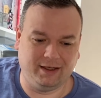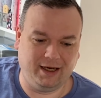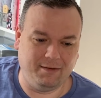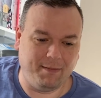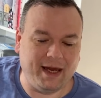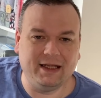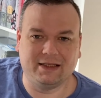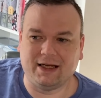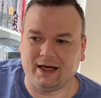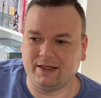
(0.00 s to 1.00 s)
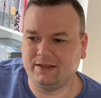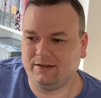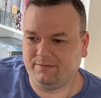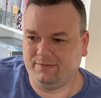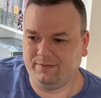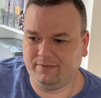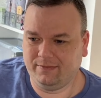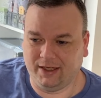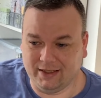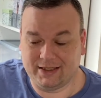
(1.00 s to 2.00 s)
in mail sacks,
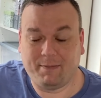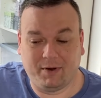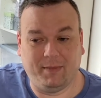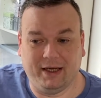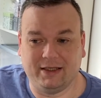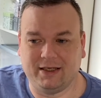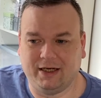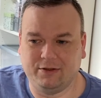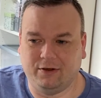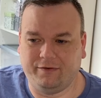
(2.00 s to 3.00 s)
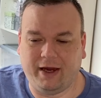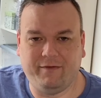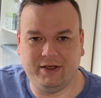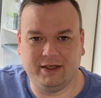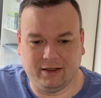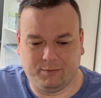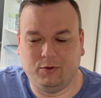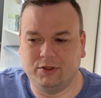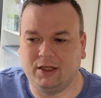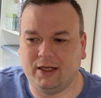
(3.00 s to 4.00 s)
in separate mail sacks, sort of every single
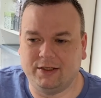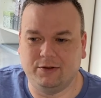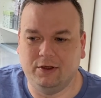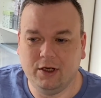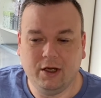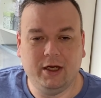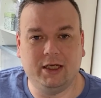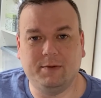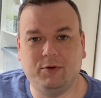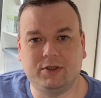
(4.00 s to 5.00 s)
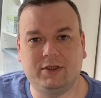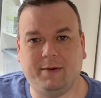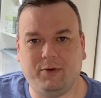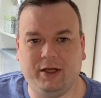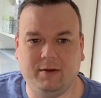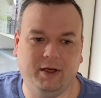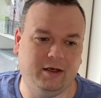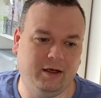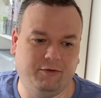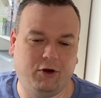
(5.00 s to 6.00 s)
postal class. So you're supposed to separate them
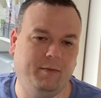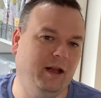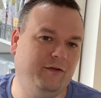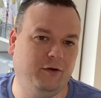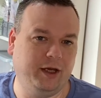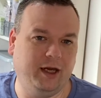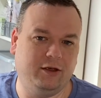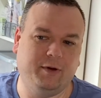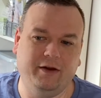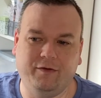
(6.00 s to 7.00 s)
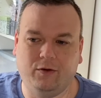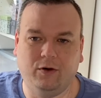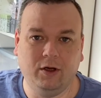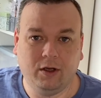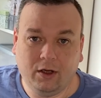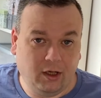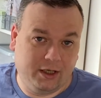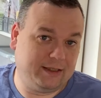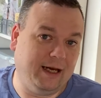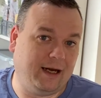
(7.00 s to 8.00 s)
into Royal Mail 48, 24,
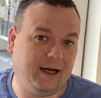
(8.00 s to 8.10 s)
second